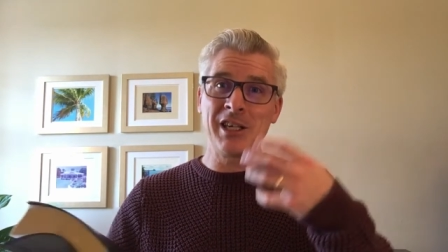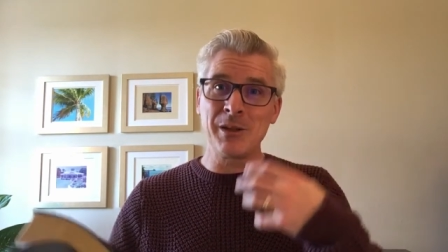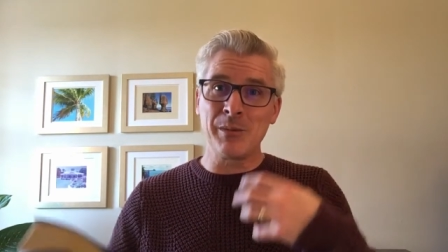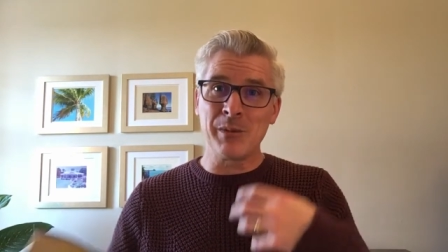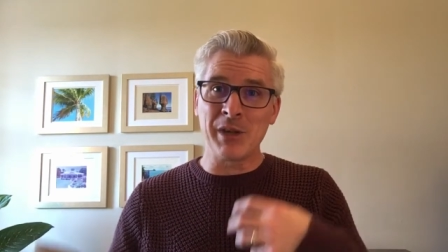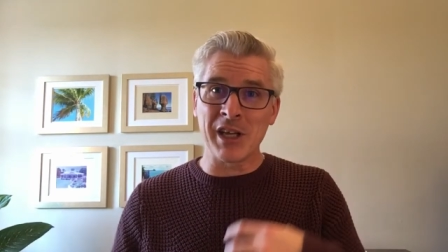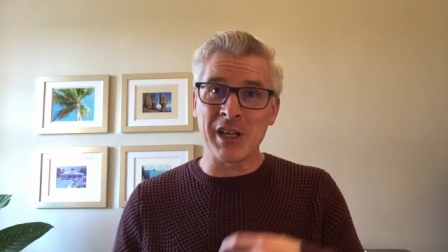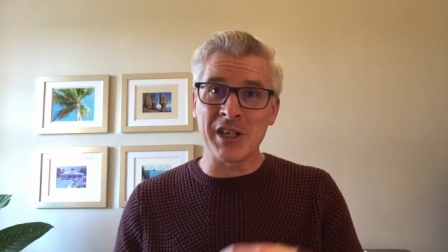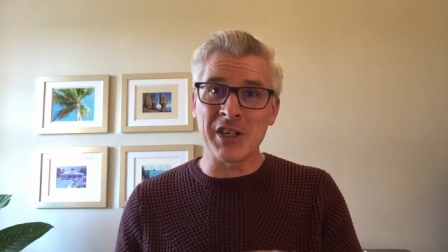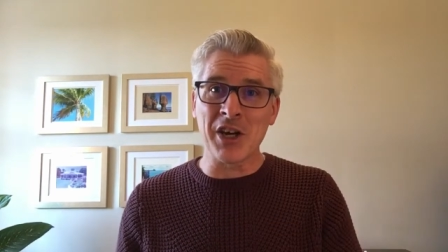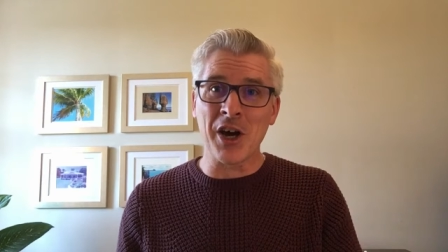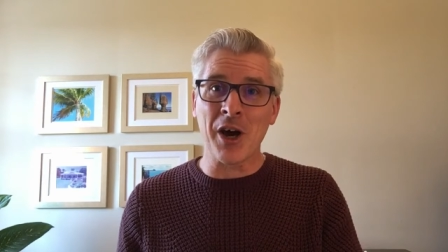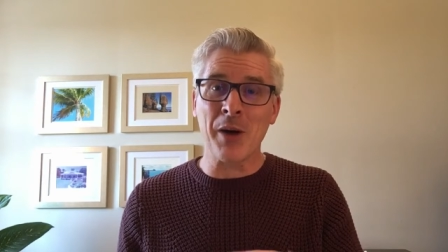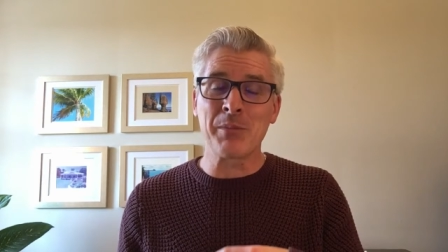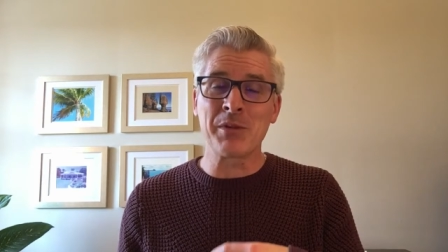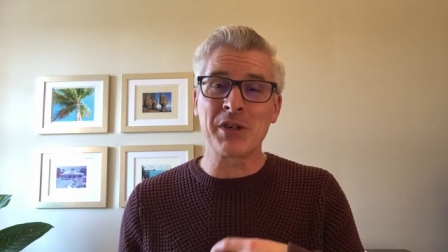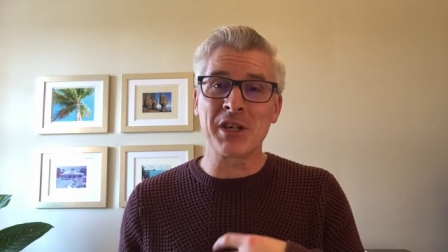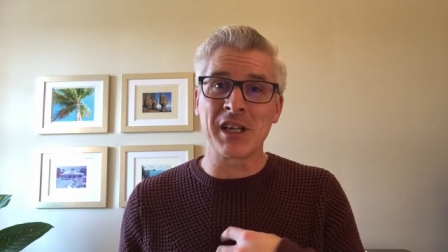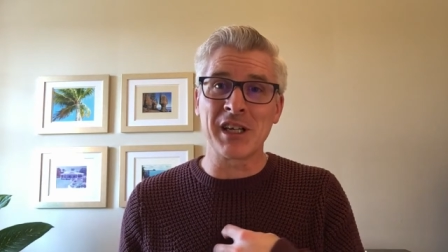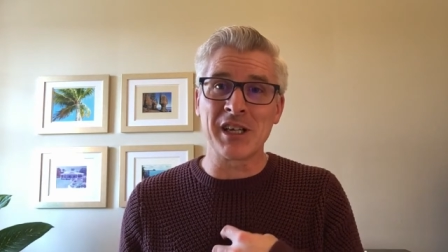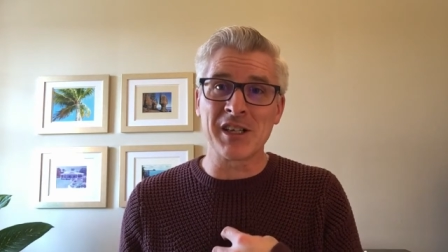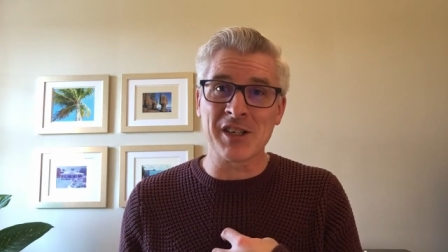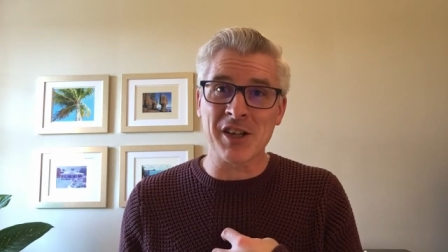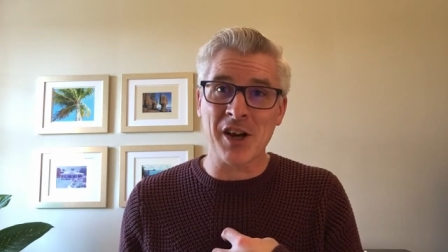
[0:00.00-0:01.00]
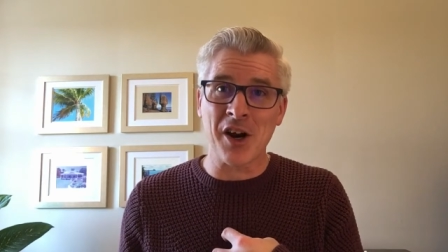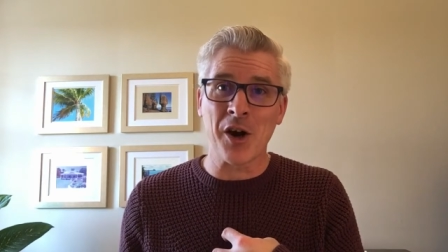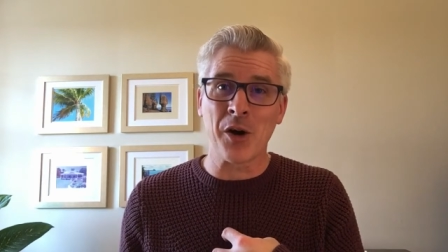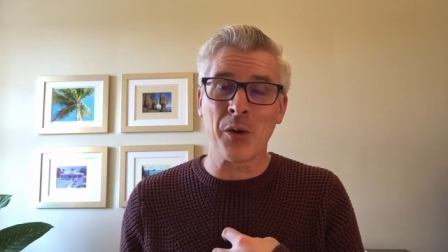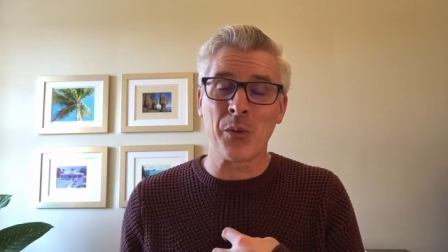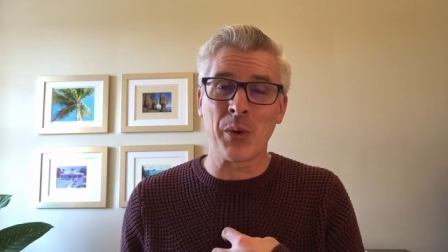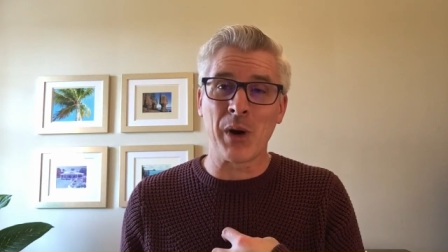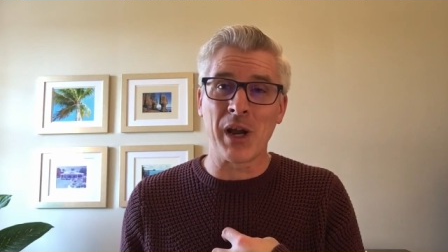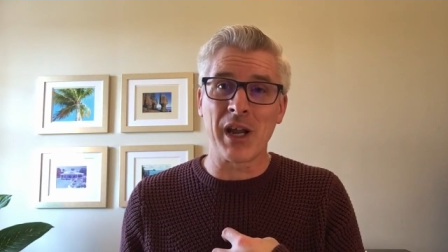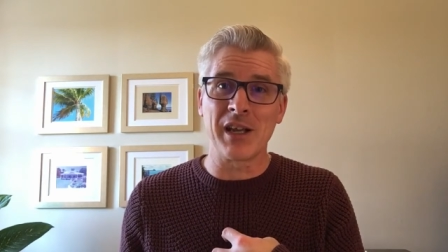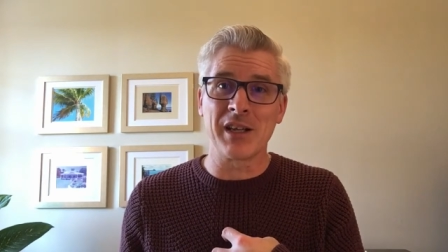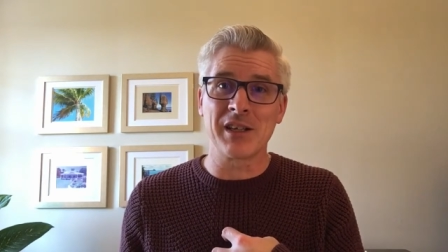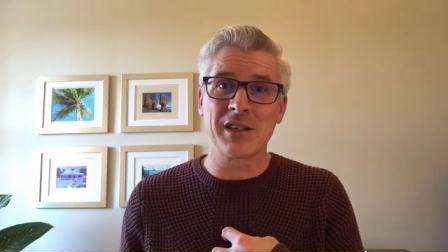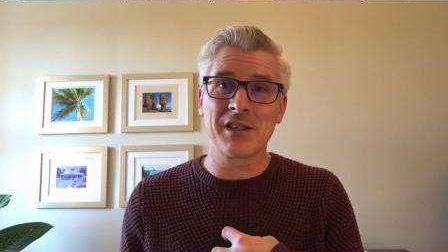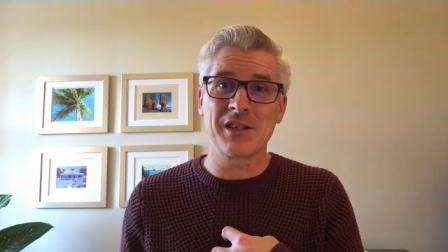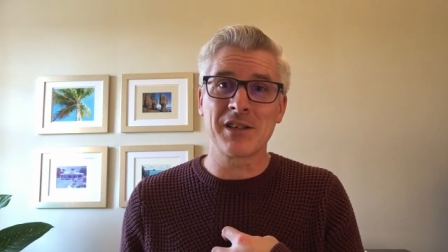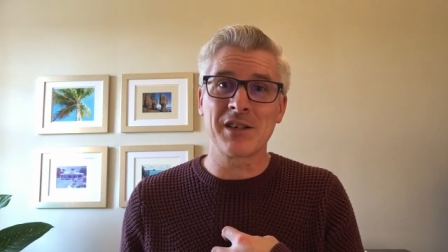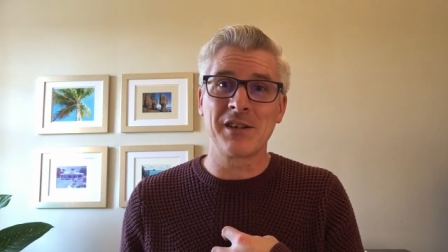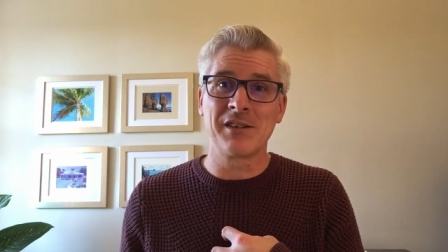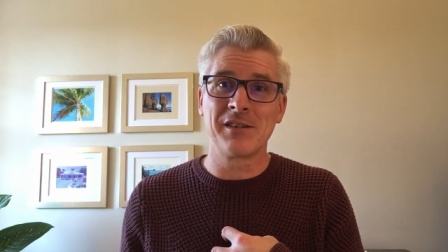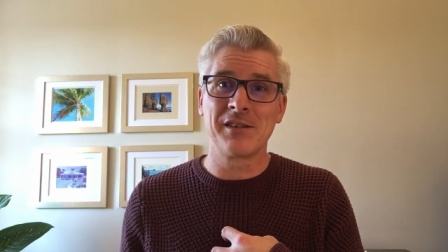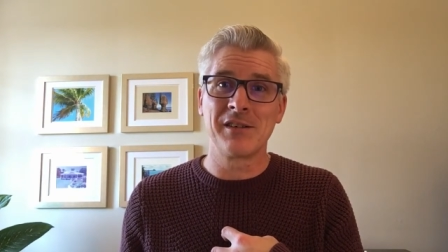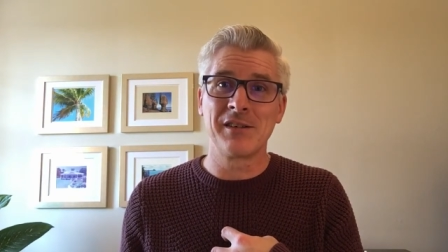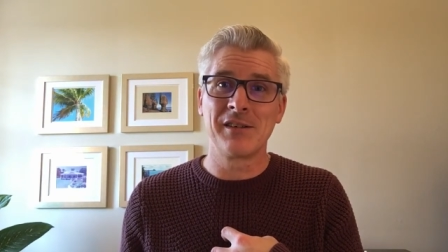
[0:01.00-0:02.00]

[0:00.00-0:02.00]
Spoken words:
to be adopting as our ways,